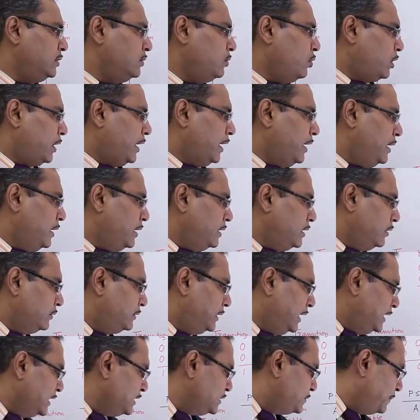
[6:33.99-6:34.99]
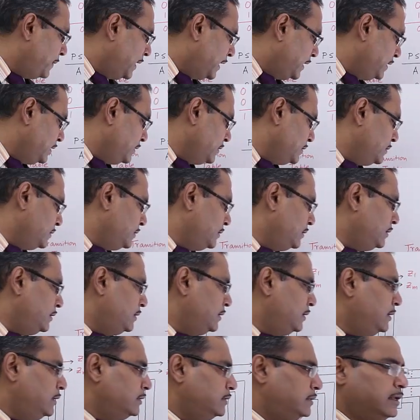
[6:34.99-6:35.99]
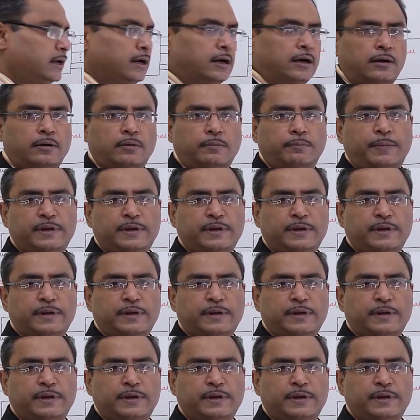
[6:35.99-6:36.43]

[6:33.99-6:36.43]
Okay now that is my the